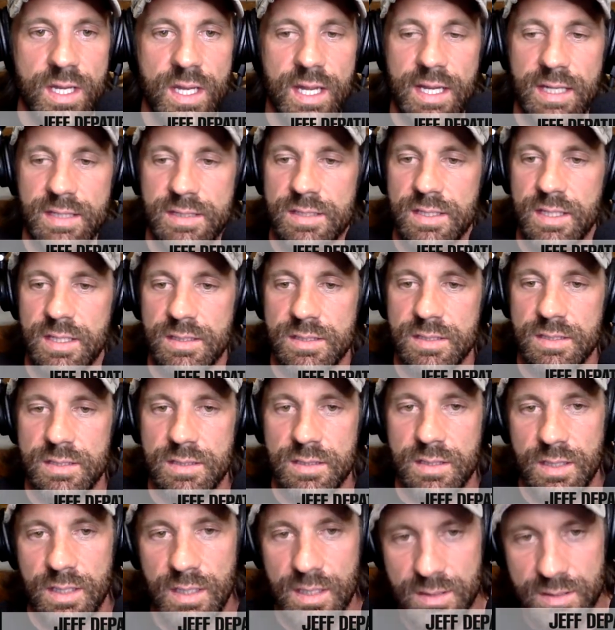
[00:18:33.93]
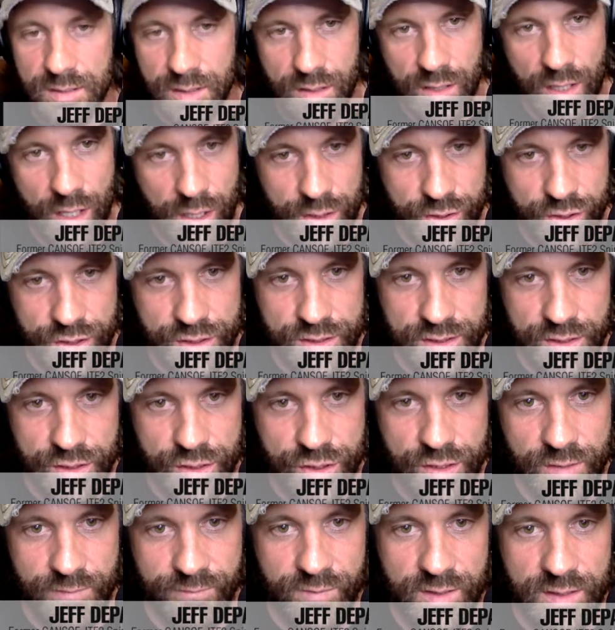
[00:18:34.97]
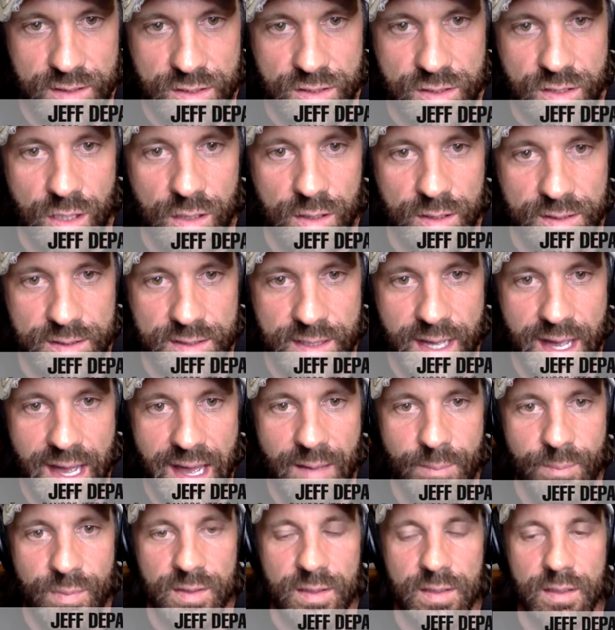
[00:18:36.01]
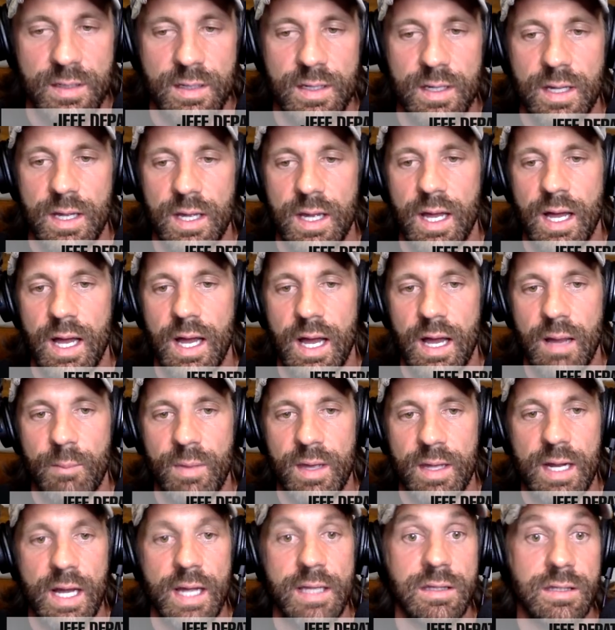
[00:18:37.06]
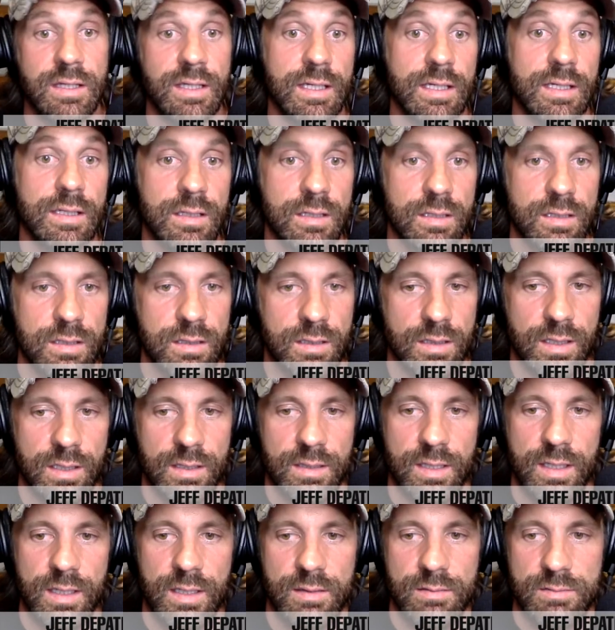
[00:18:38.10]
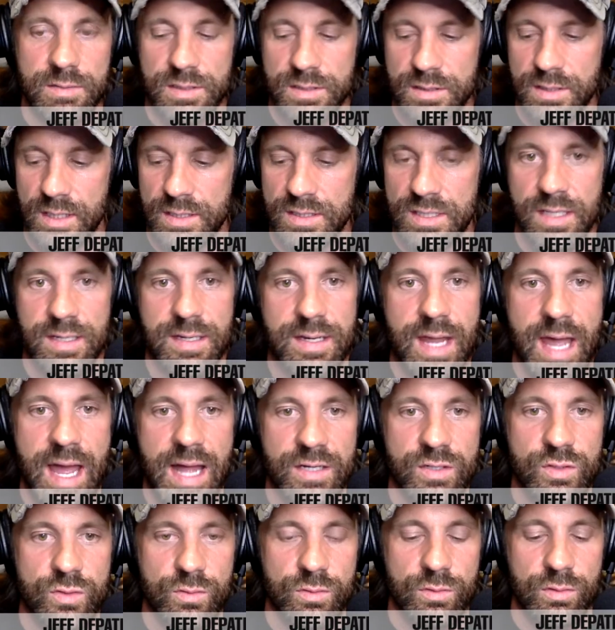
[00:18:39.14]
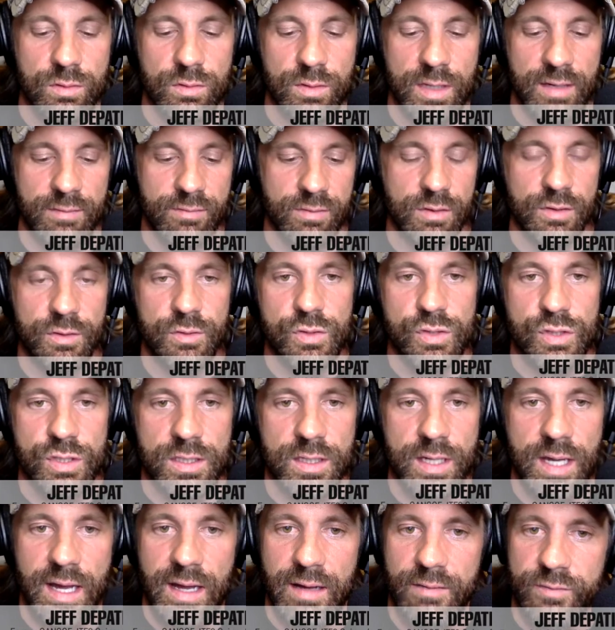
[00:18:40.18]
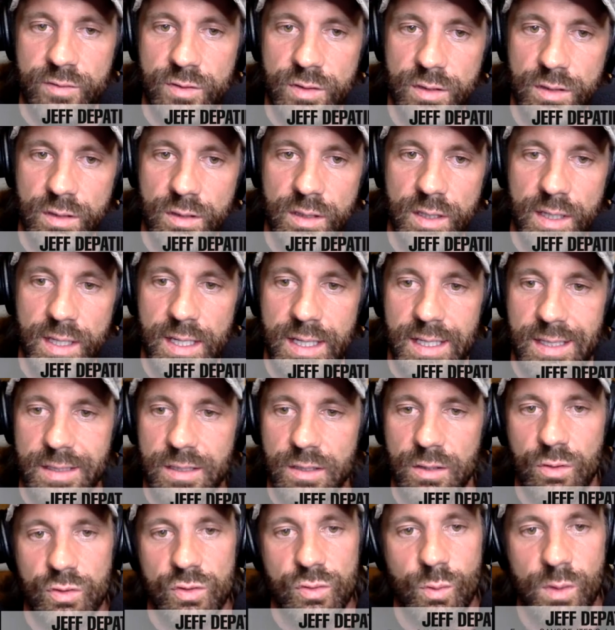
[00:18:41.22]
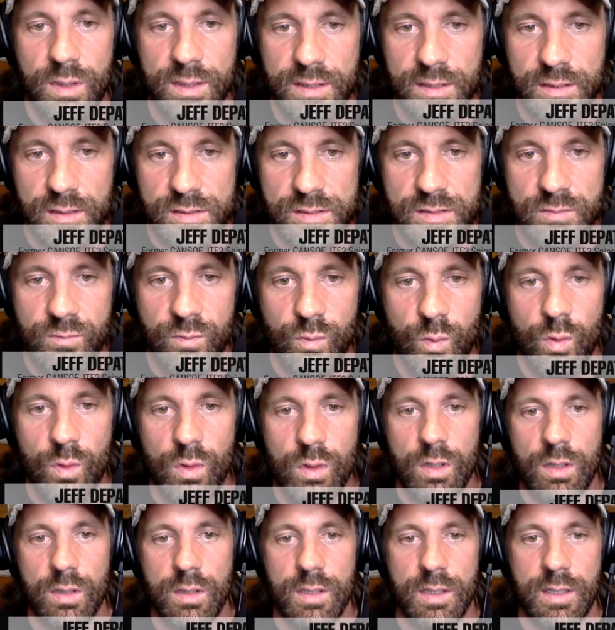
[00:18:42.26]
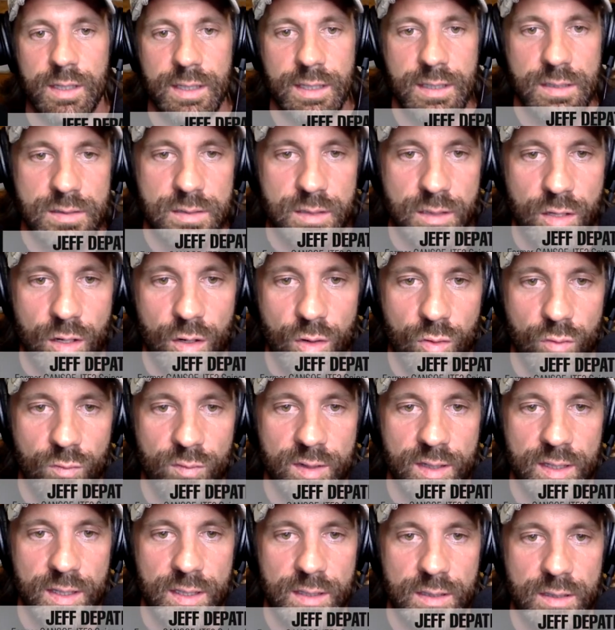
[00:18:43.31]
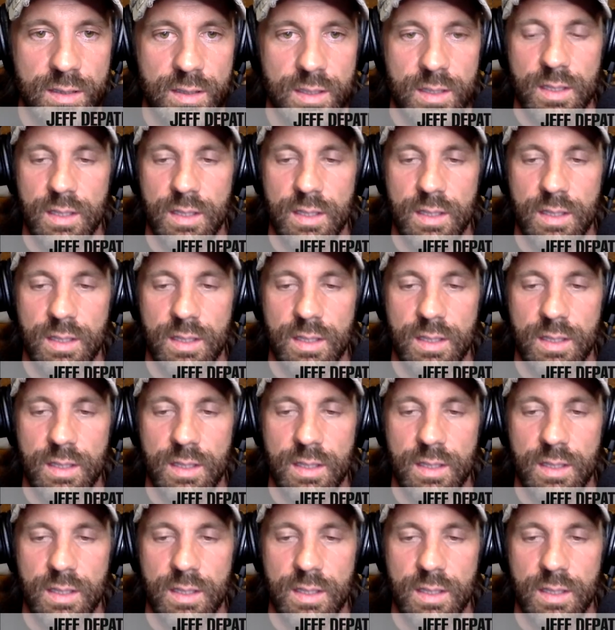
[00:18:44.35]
It's a consciousness shift that's starting to happen, and I think it's a natural evolution after 20 years of war into COVID.